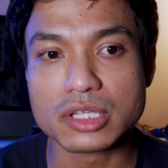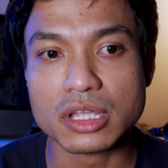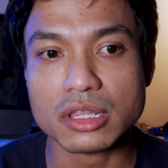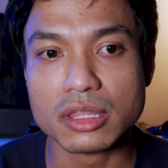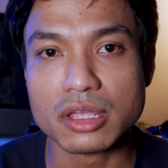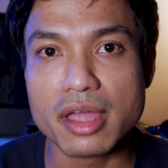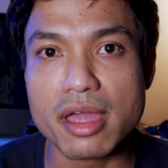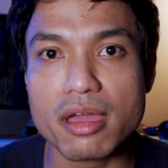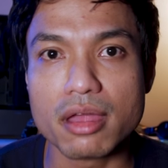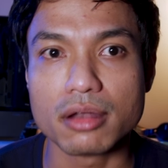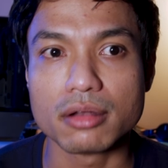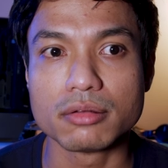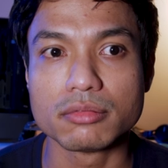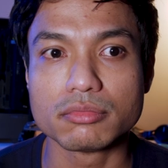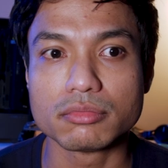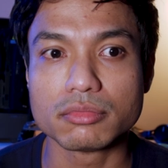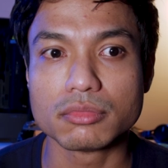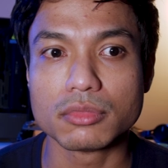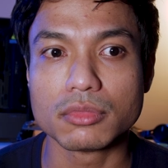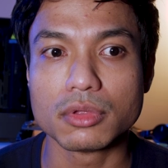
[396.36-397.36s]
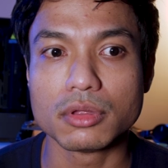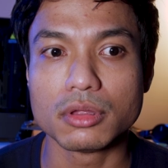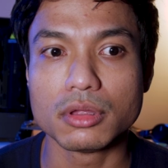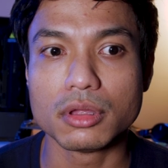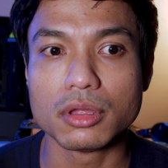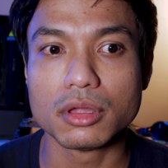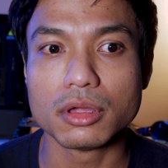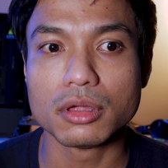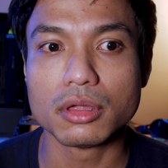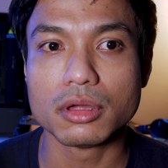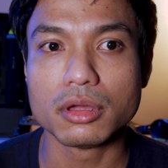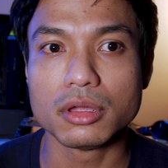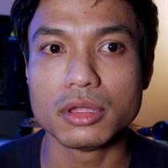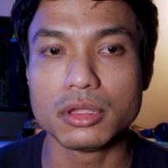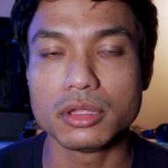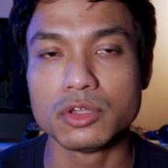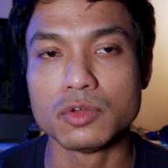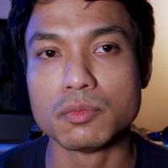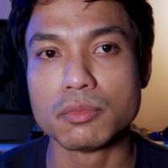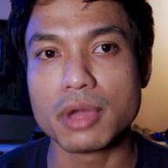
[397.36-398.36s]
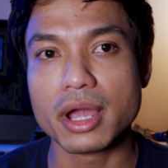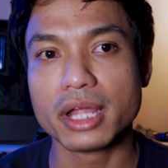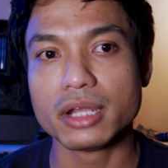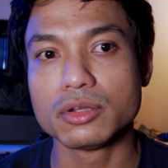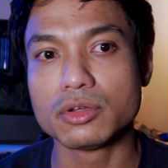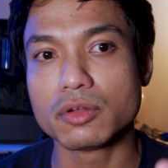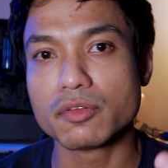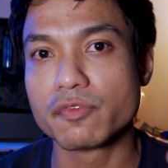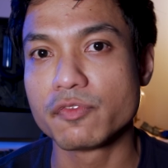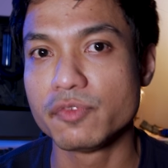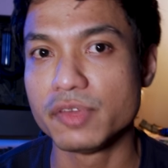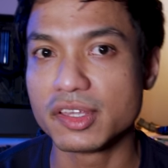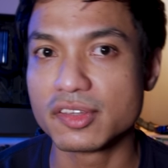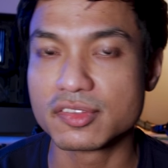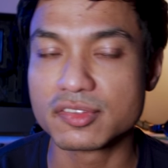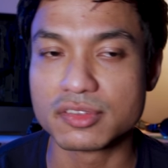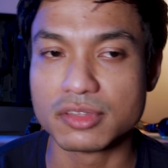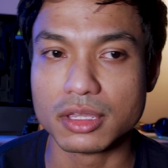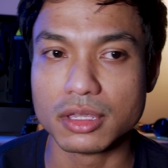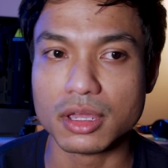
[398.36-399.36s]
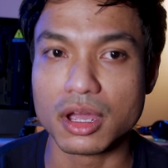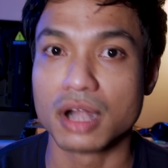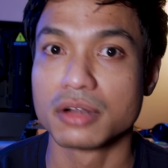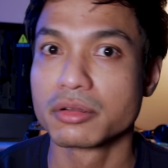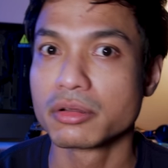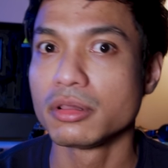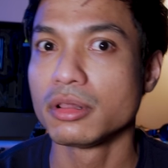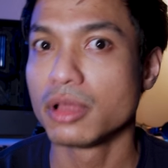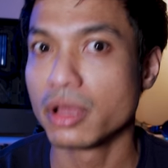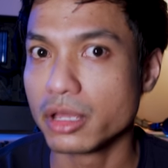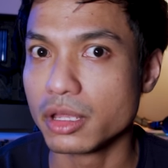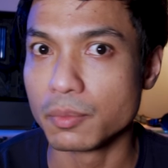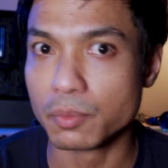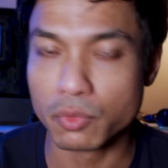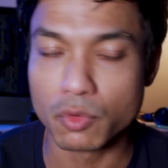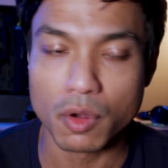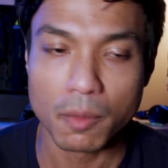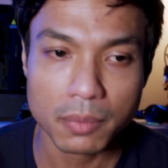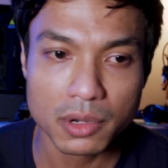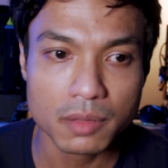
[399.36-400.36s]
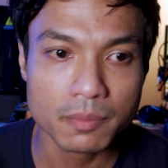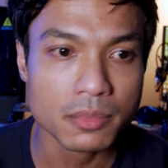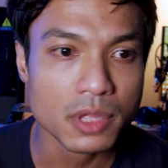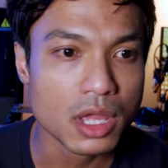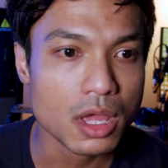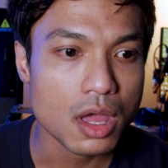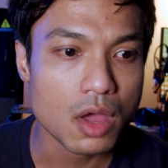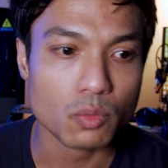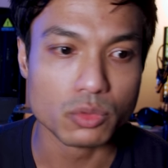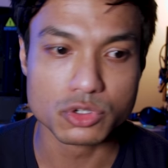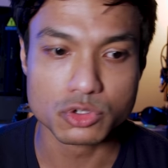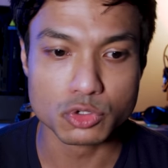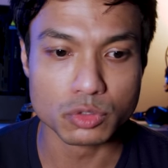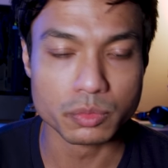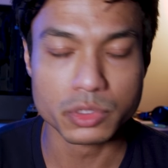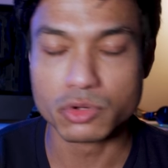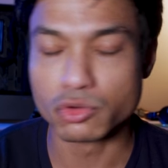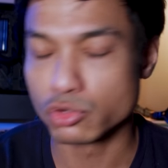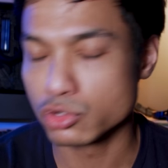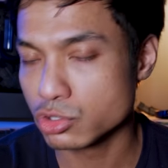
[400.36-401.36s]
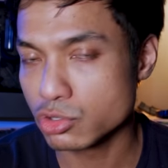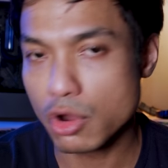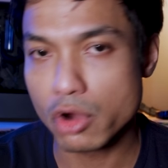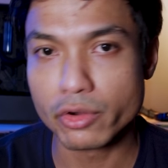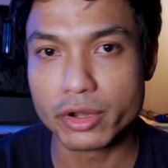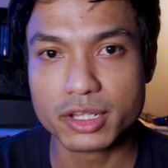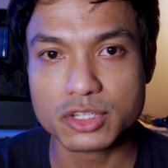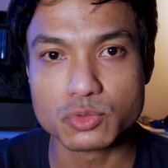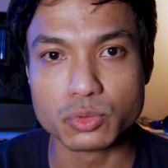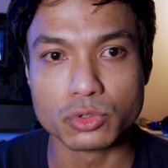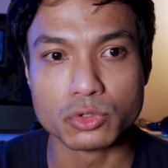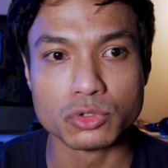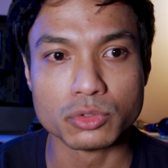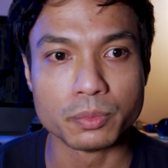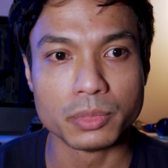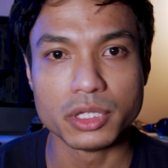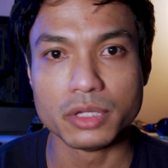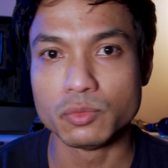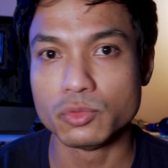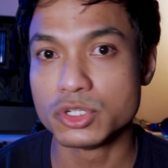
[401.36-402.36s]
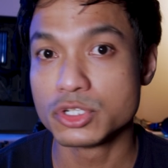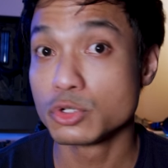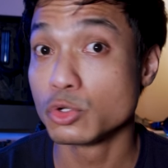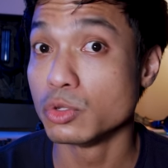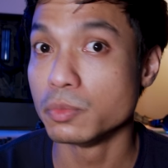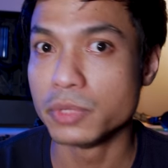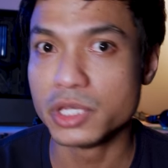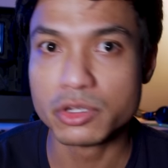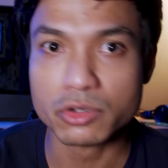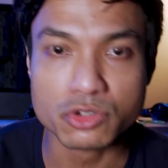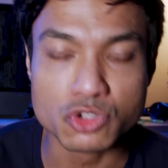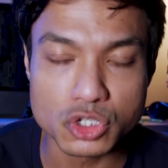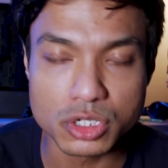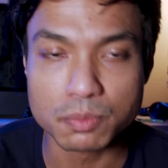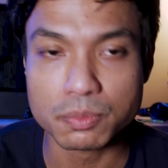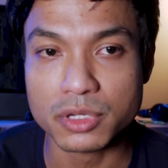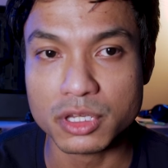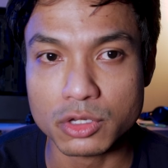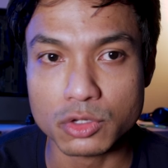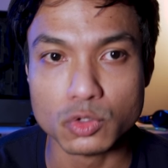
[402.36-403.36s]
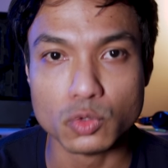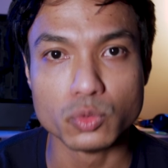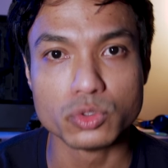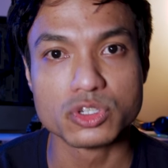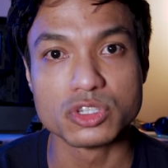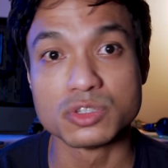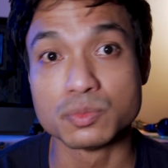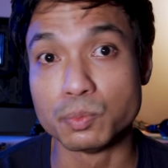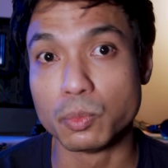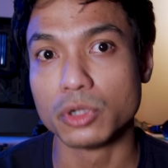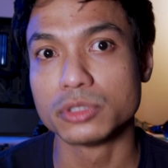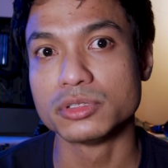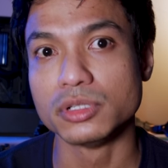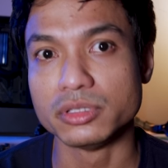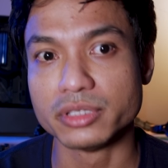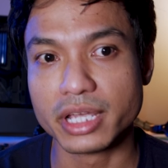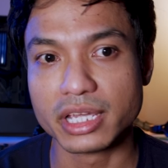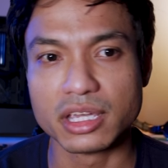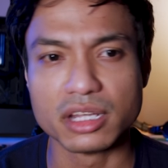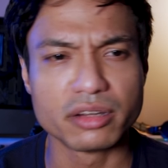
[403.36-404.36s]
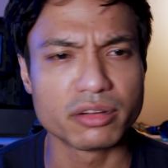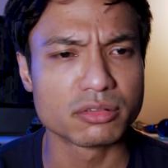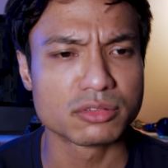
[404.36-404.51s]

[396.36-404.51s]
in the end, you might not fix the underlying problem, which could be your storage, which could be your GPU, which is bottlenecking.